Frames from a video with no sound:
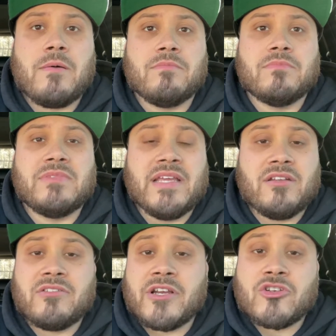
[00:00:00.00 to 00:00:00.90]

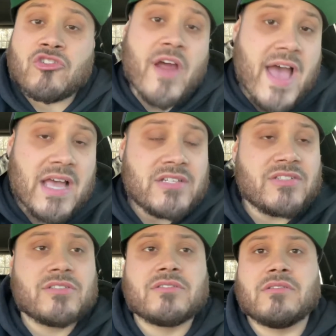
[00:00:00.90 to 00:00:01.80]
They're
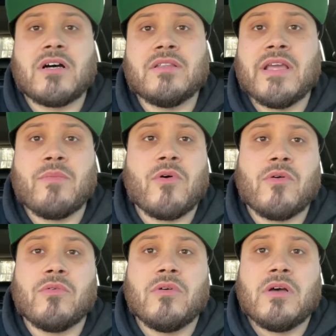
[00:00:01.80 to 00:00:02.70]
trash. They
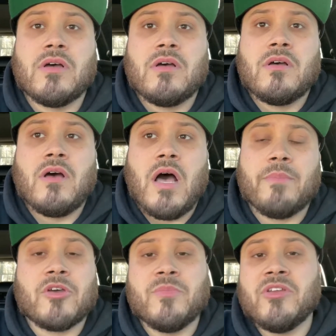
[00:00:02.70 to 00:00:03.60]
won't
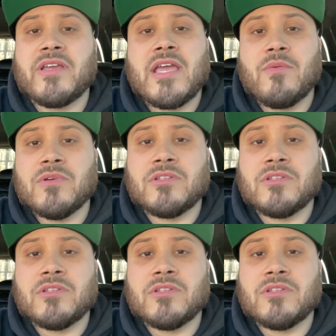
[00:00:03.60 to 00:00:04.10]
communicate with the